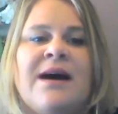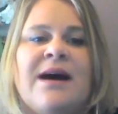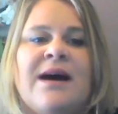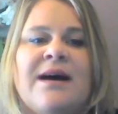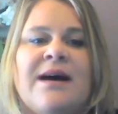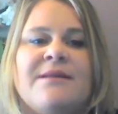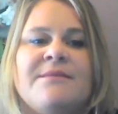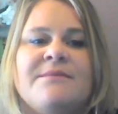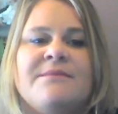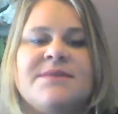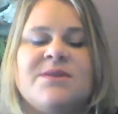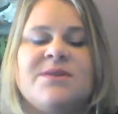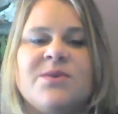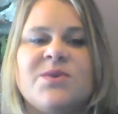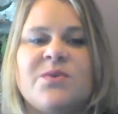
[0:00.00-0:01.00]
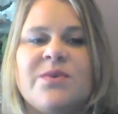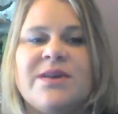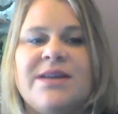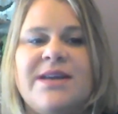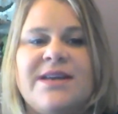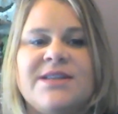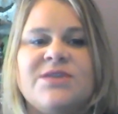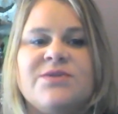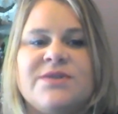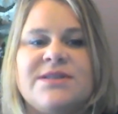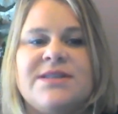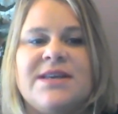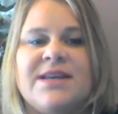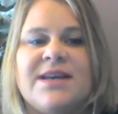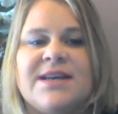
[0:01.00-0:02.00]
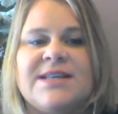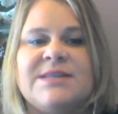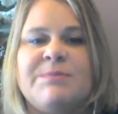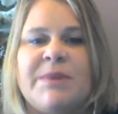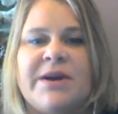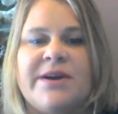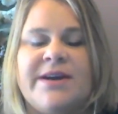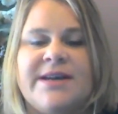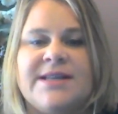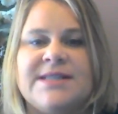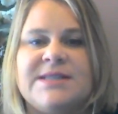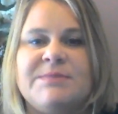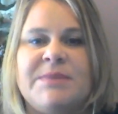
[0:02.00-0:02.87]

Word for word: it was a really interesting experience,